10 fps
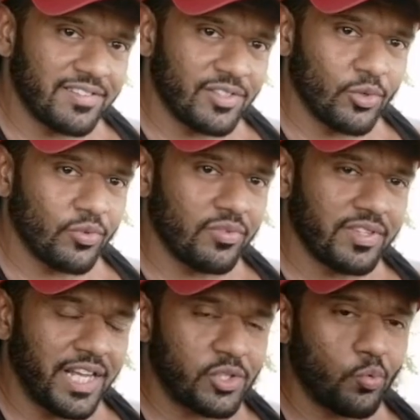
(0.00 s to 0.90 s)
So
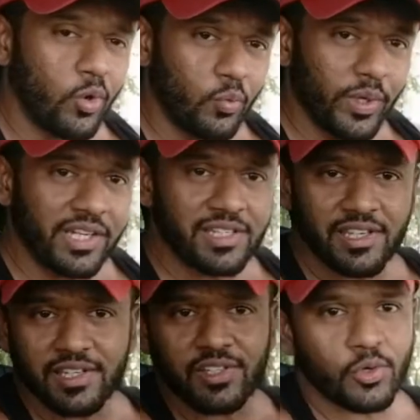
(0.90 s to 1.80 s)
that's what we
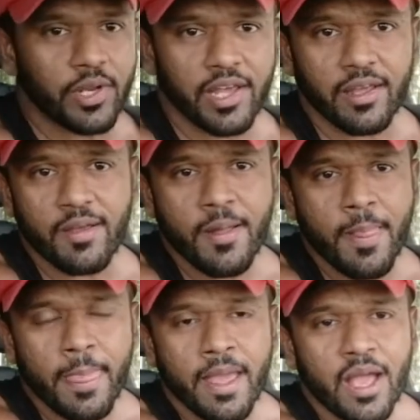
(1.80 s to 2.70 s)
discussed today.
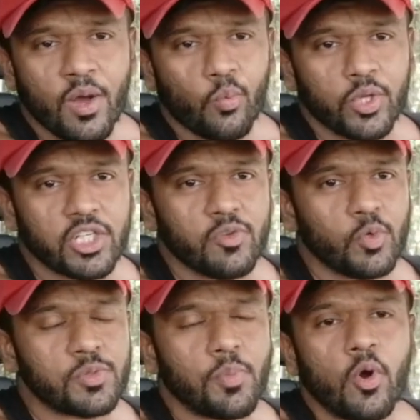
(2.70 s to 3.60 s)

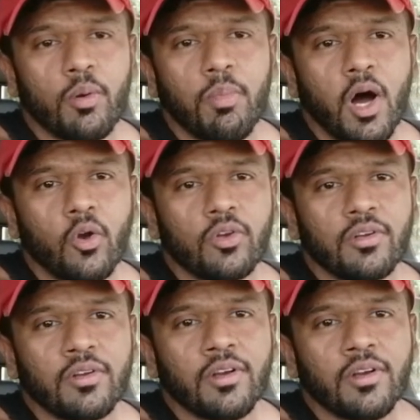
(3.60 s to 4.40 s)
We spoke about